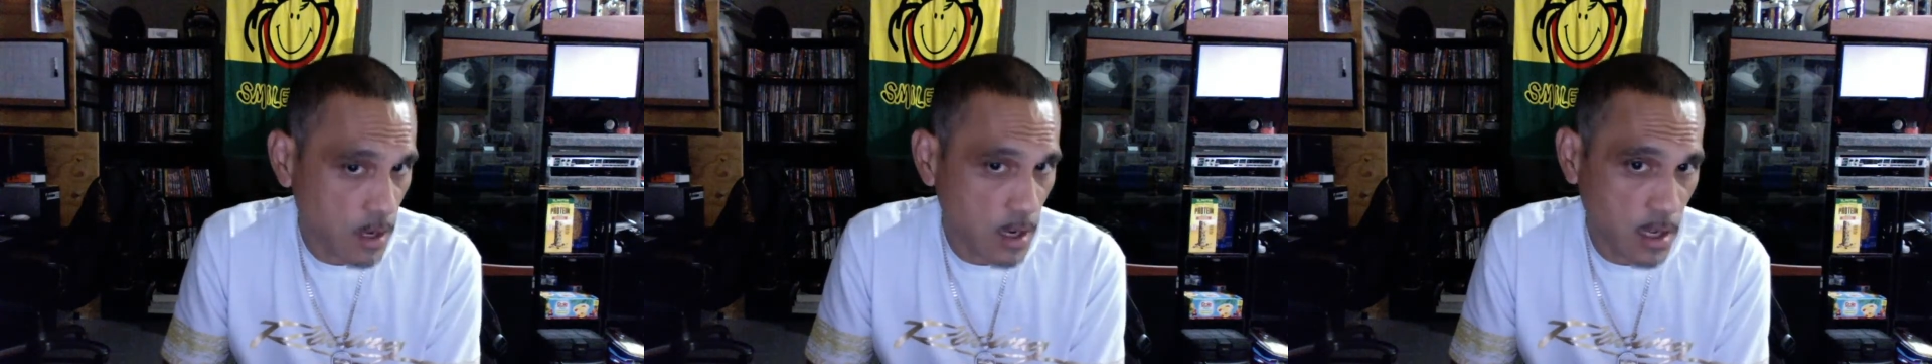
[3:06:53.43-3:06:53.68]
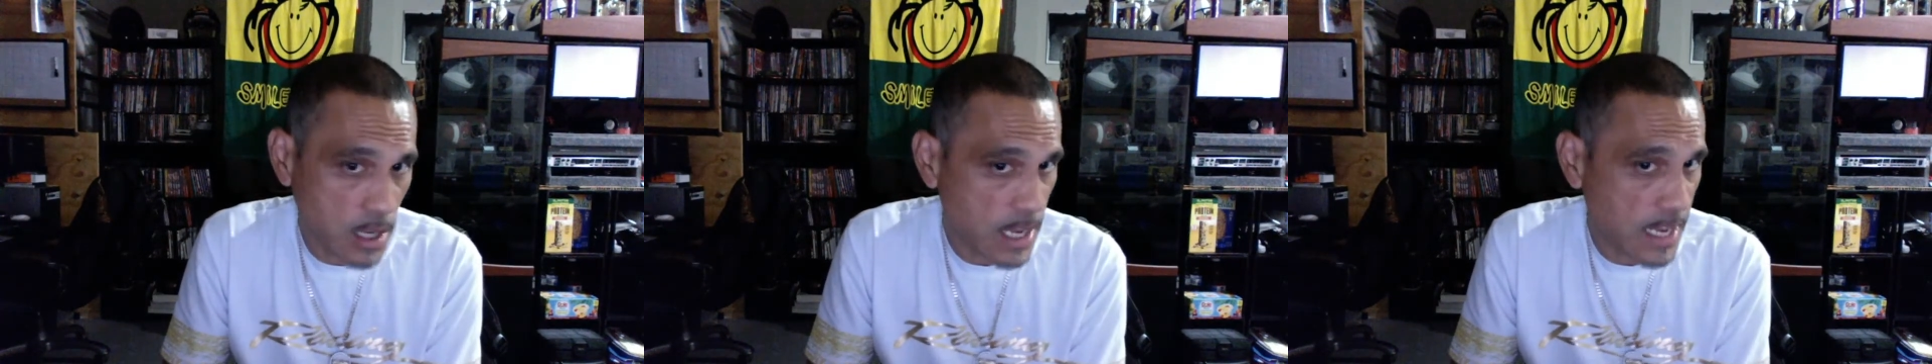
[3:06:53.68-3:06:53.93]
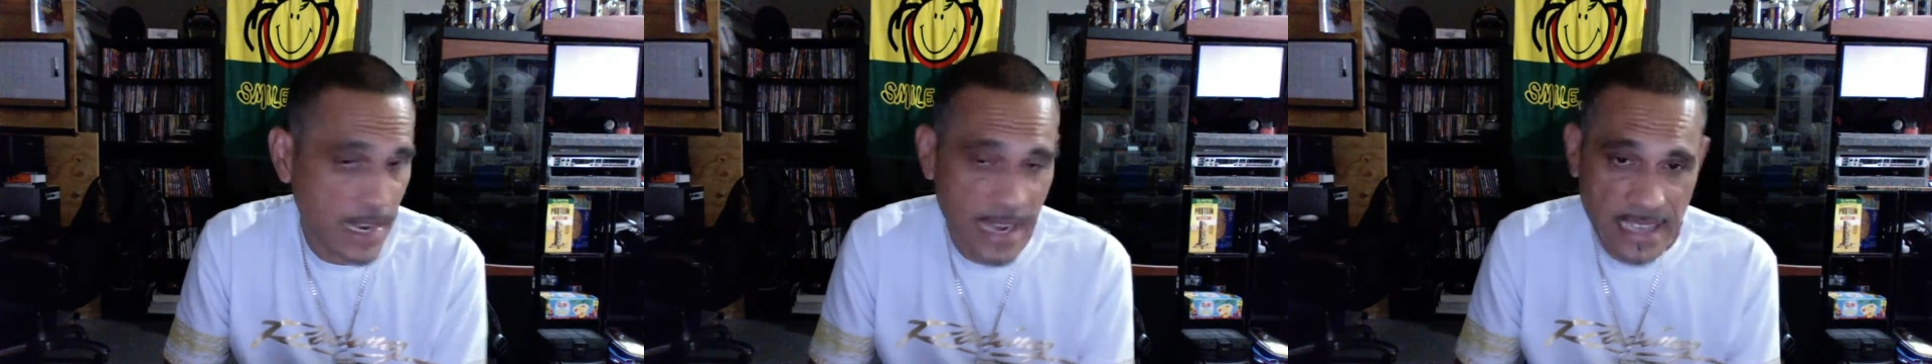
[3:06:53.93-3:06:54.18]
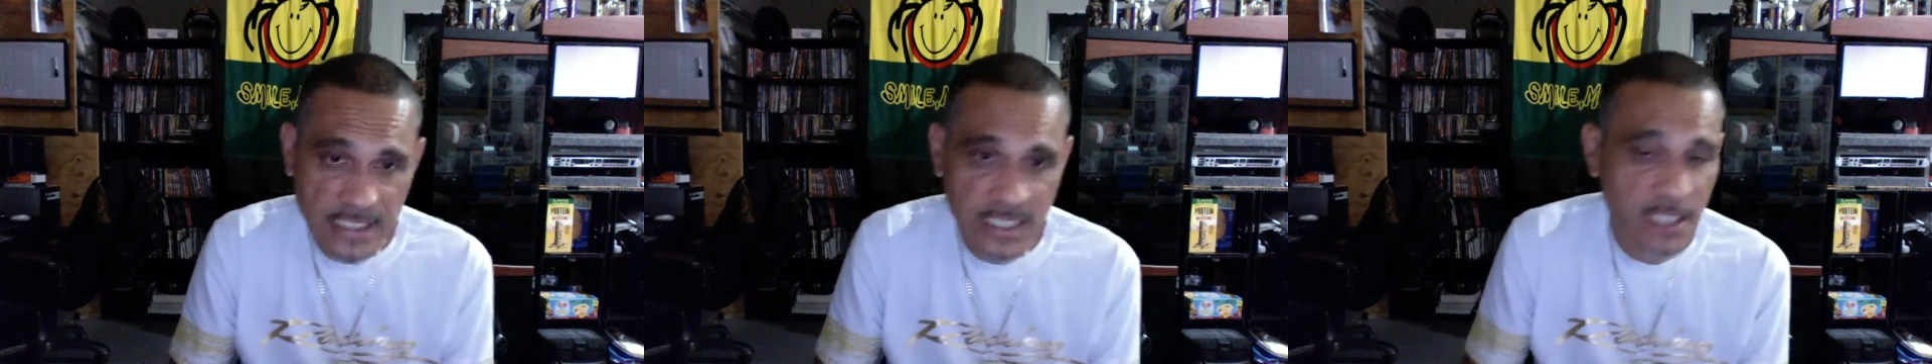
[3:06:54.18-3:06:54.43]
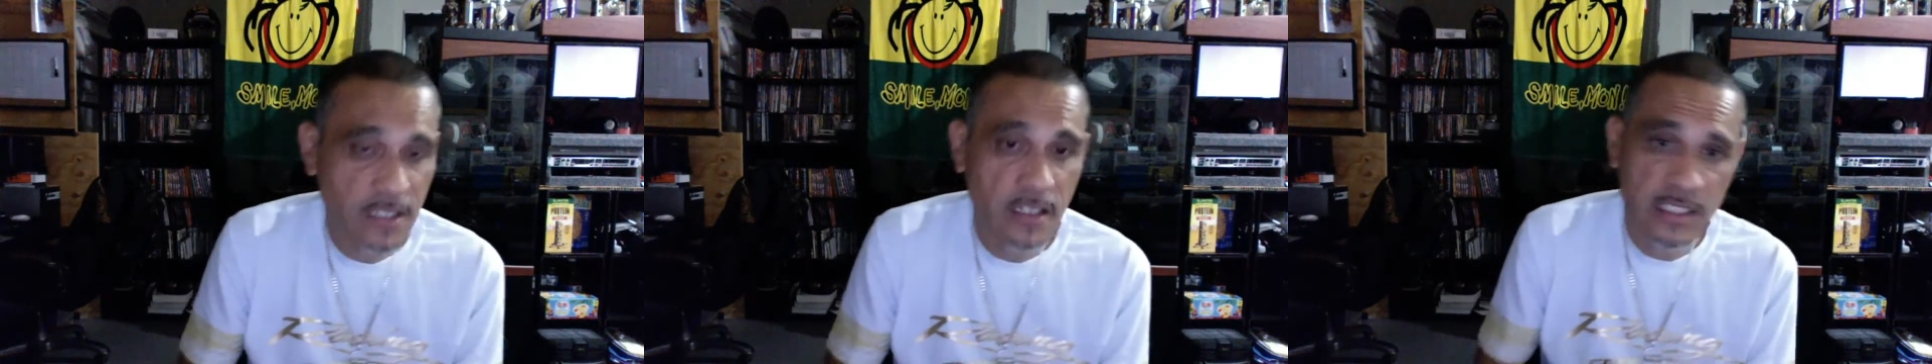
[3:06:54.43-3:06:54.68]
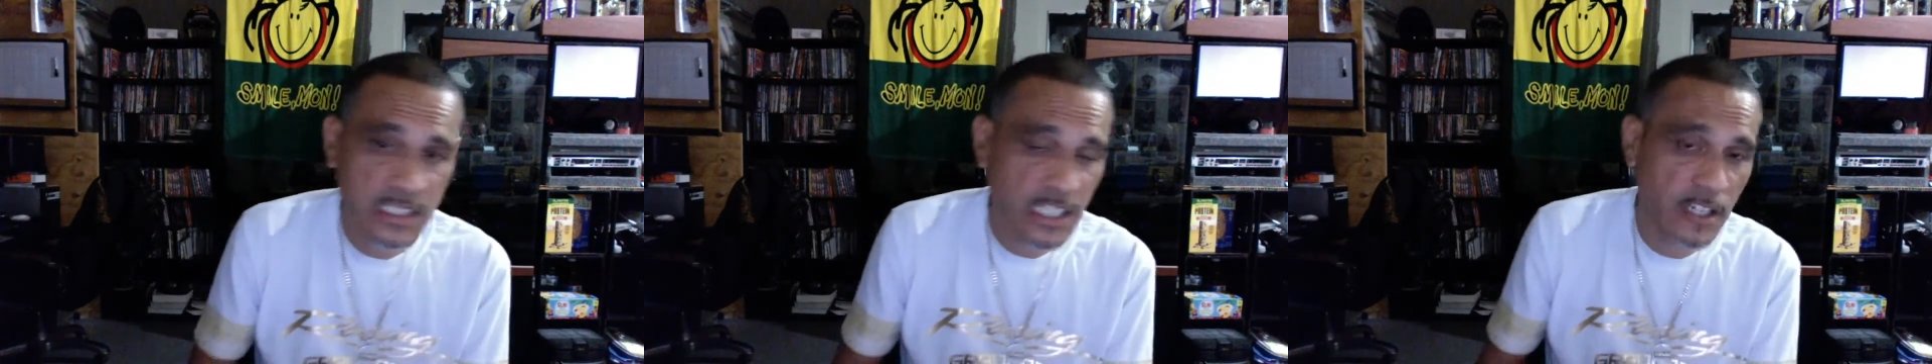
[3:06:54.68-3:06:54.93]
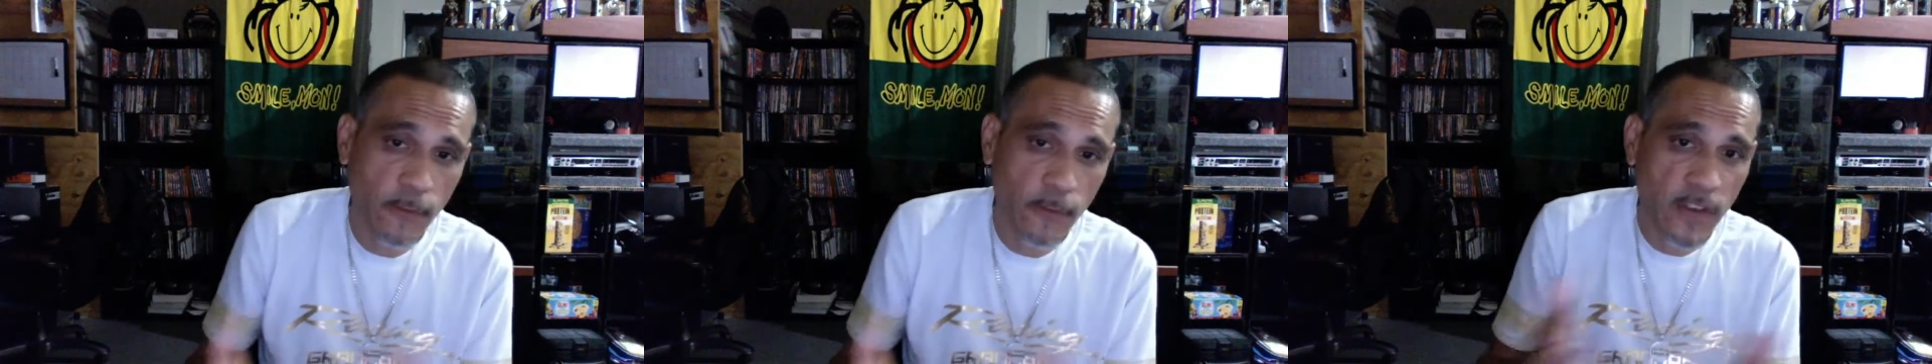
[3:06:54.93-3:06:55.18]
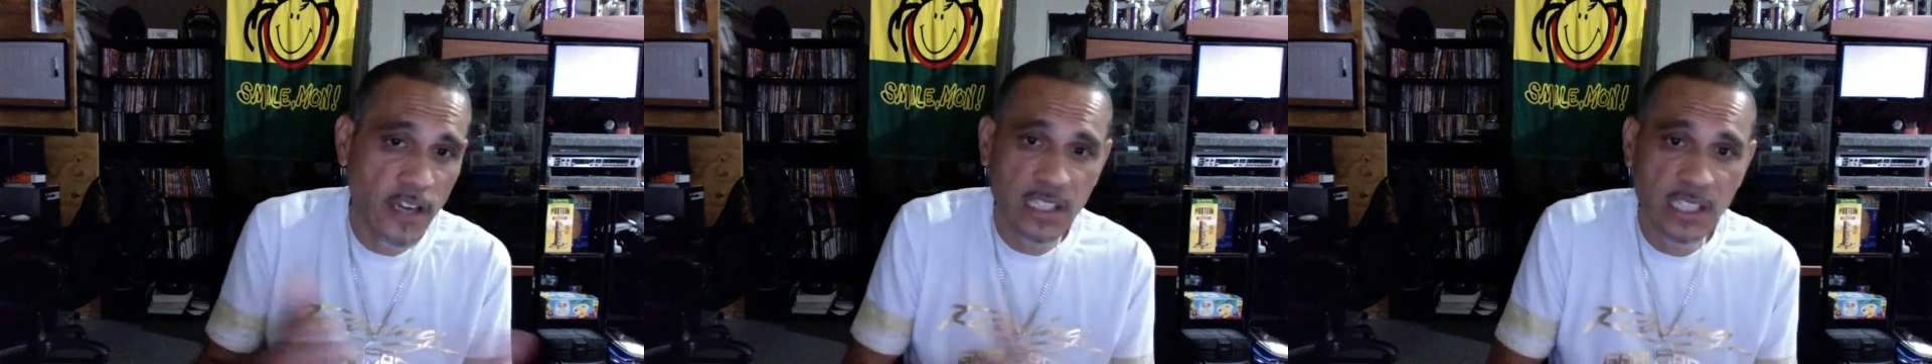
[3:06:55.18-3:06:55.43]
and that's it. A tenant
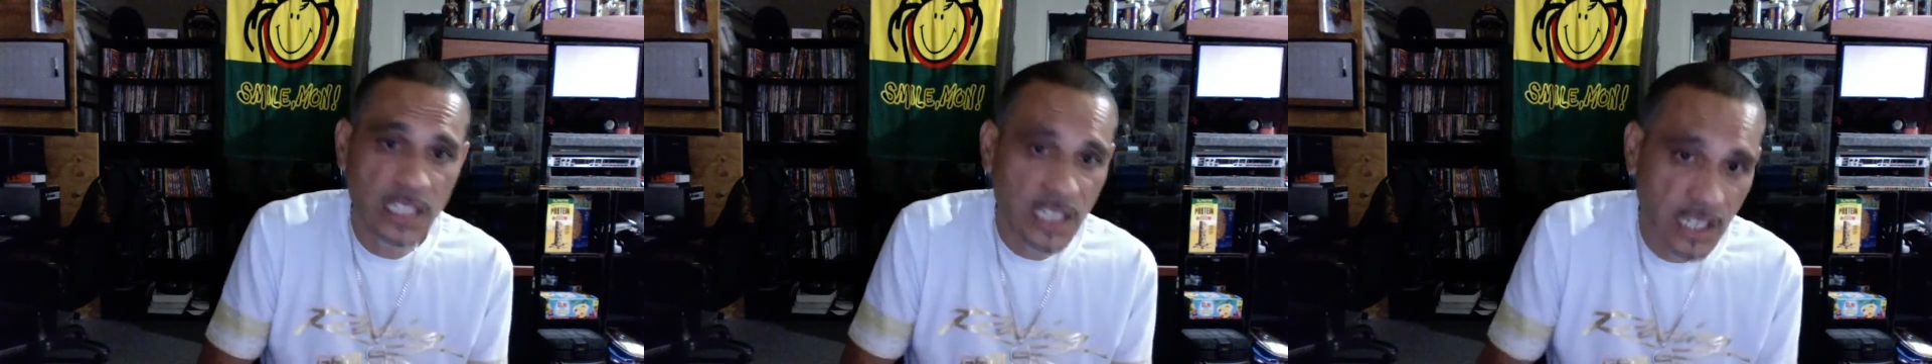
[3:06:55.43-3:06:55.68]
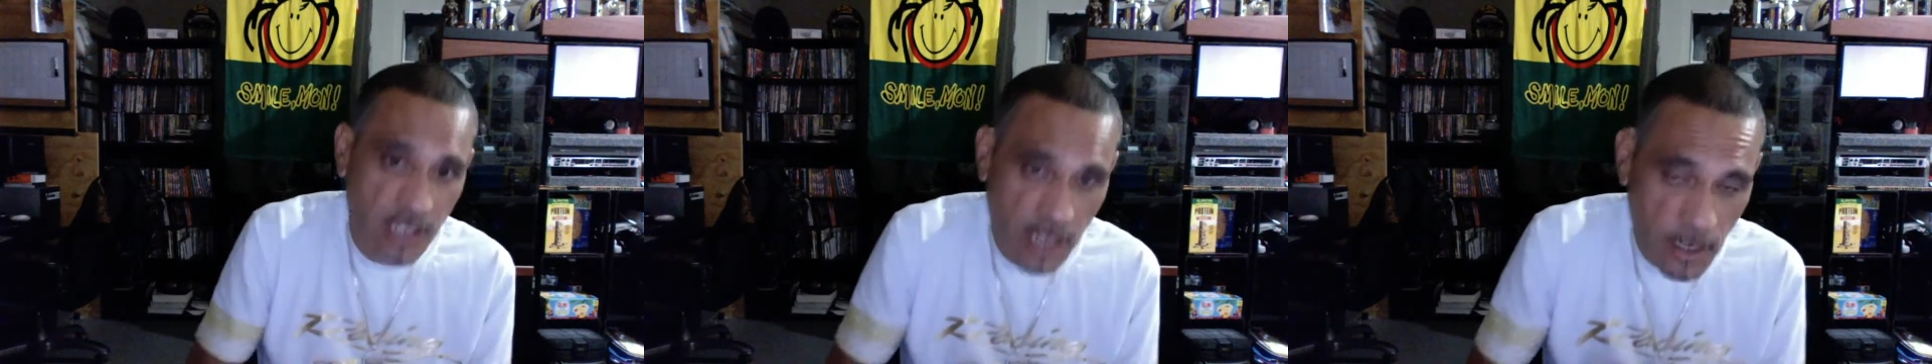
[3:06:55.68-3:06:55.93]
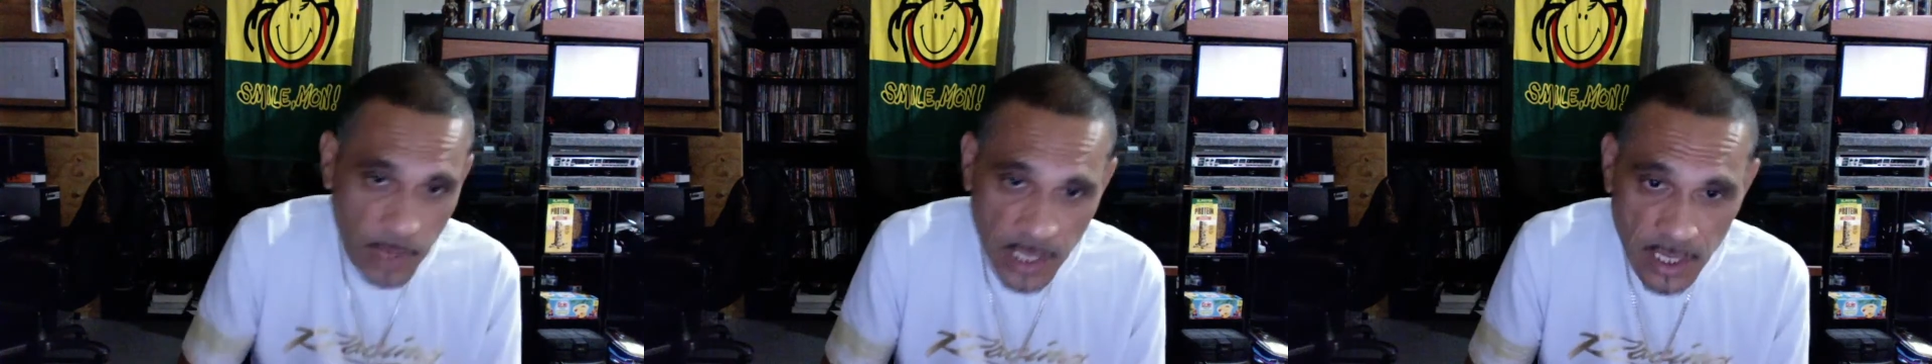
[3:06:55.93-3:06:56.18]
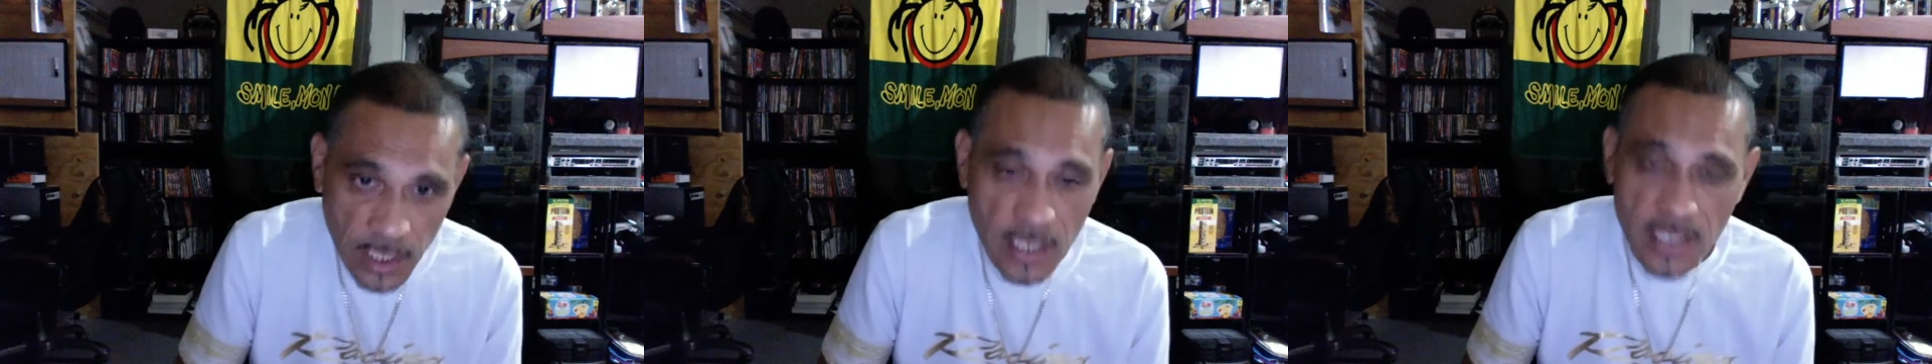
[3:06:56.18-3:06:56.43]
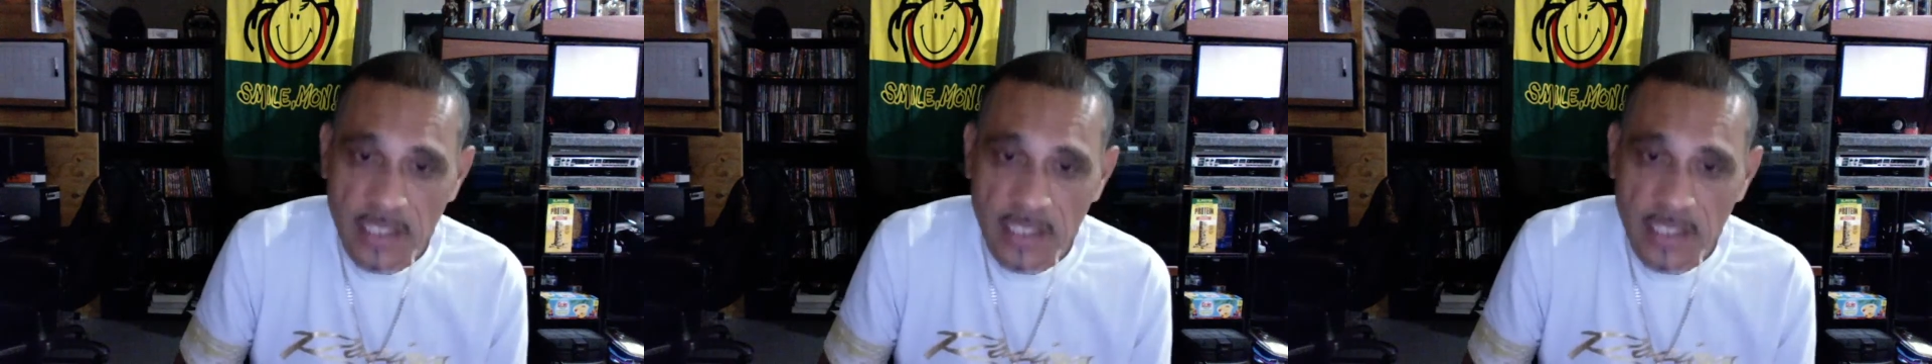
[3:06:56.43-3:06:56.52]
affair need to come in.